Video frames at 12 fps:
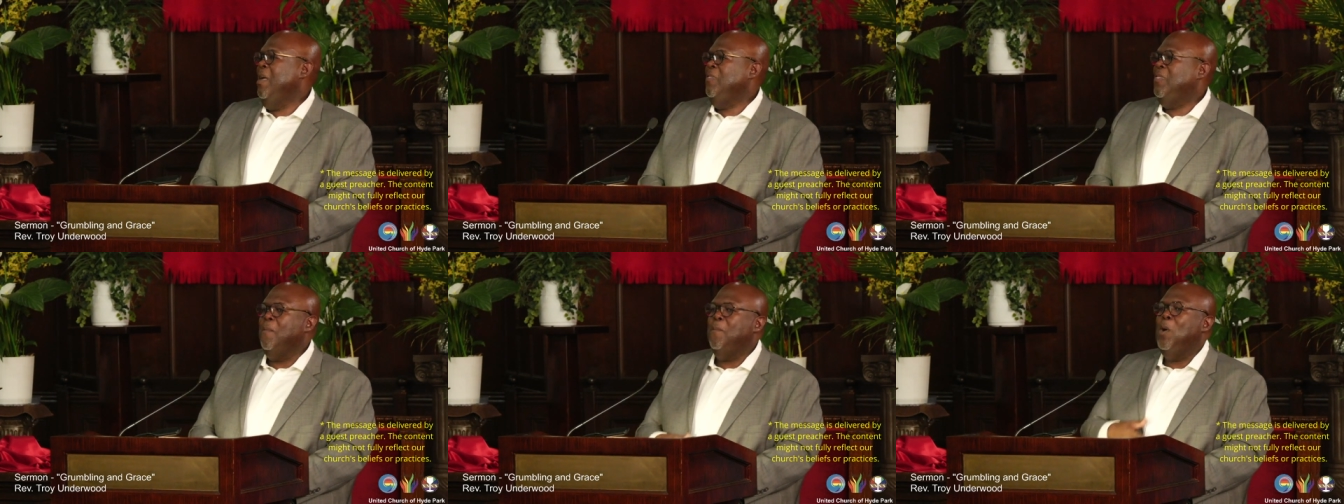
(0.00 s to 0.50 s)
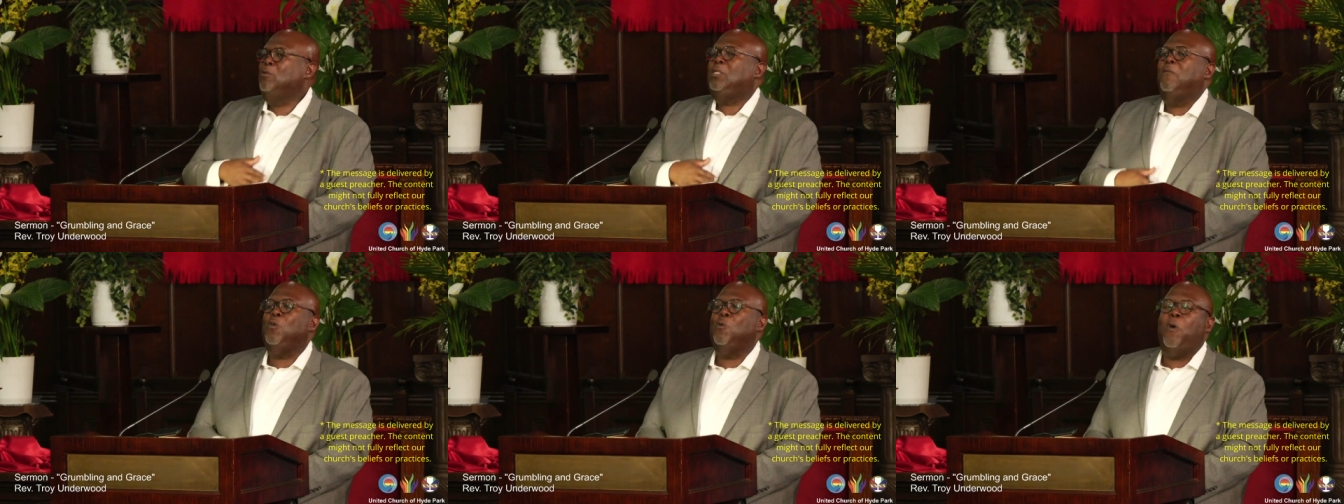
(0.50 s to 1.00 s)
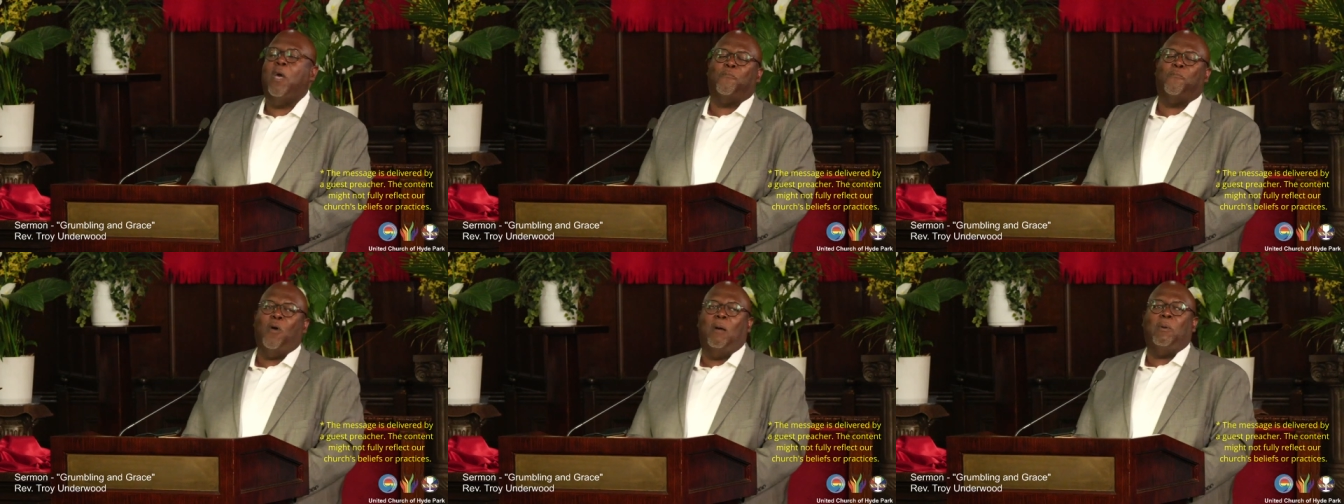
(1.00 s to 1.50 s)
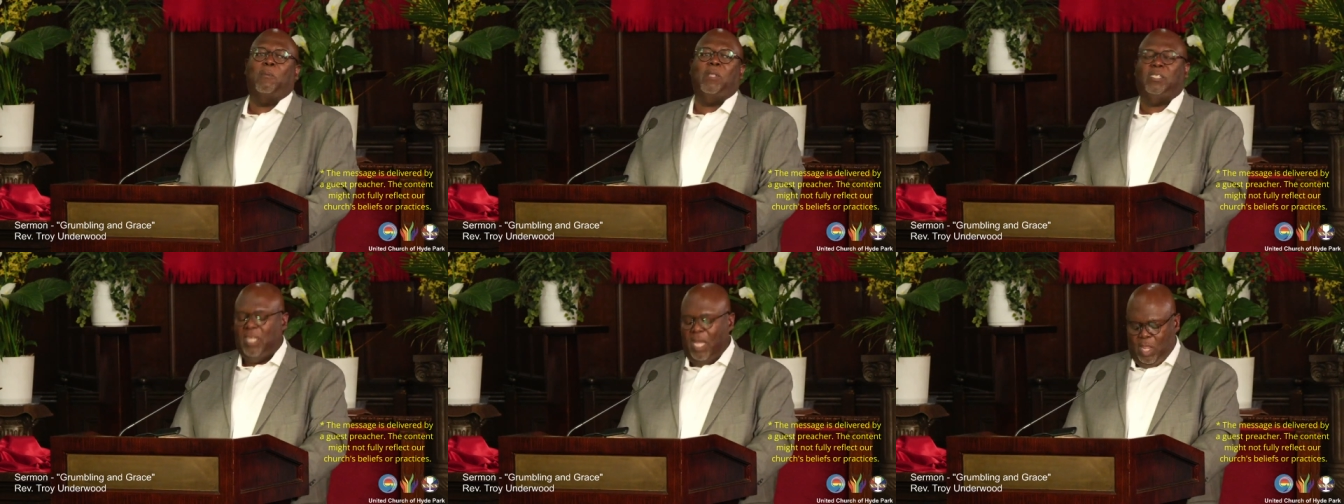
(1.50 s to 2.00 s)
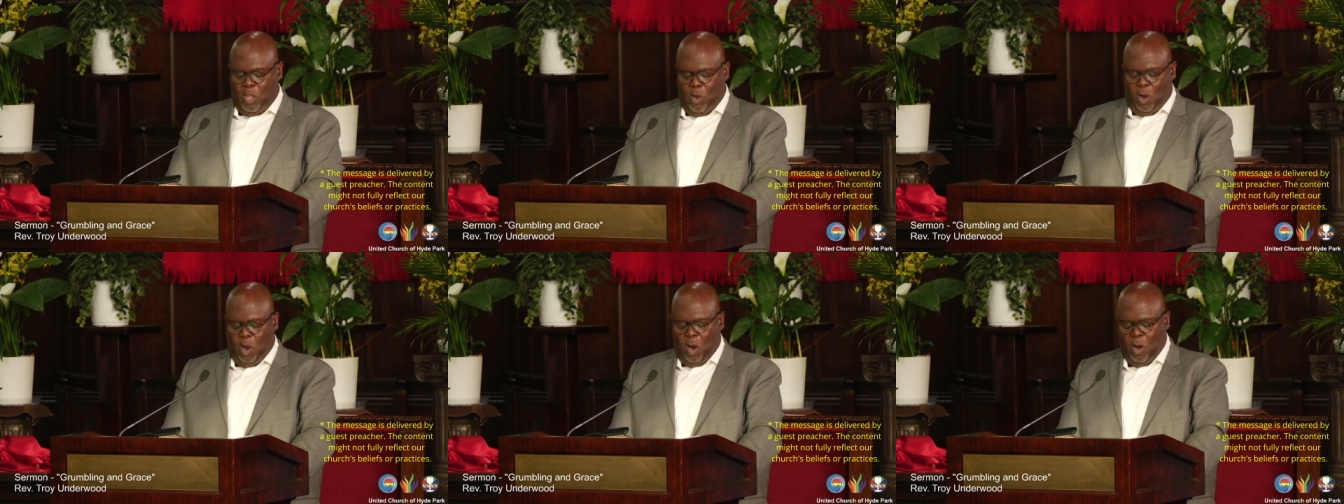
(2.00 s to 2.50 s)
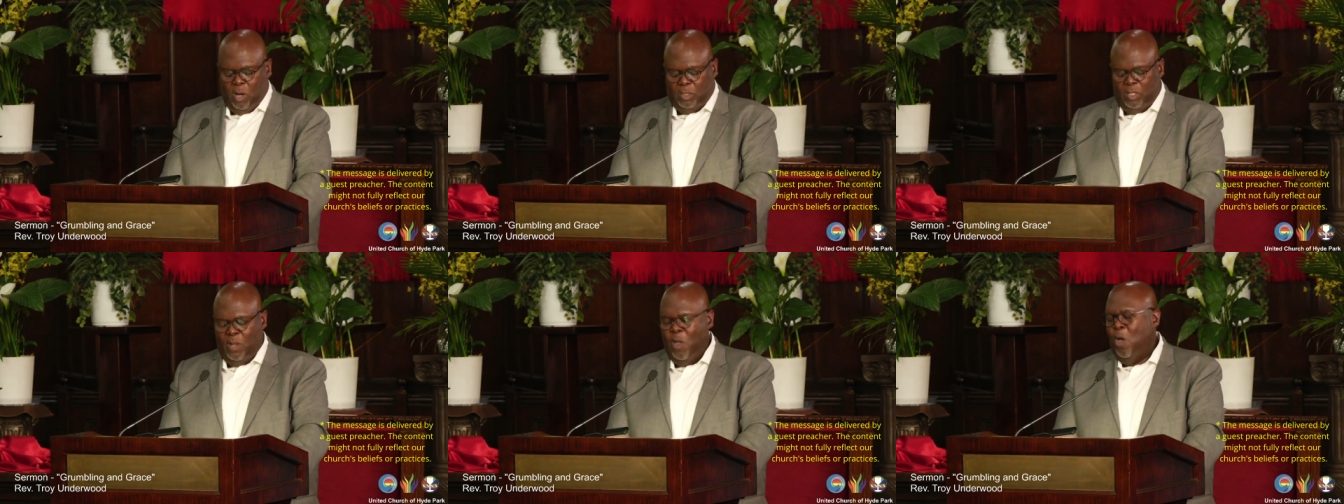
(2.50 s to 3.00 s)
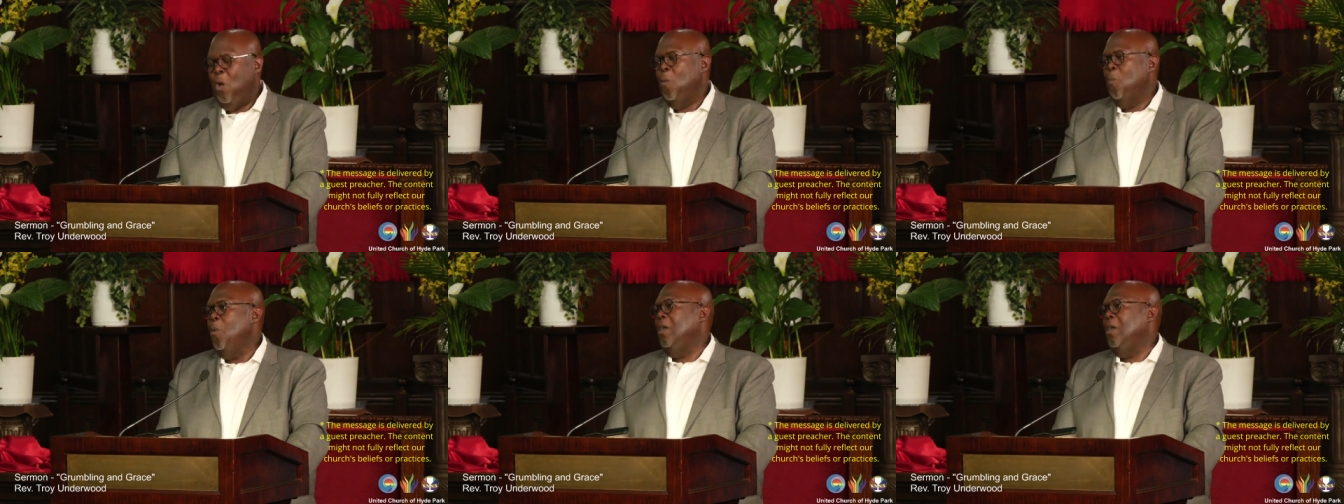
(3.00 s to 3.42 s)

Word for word: that most of you have probably sung in your heart: What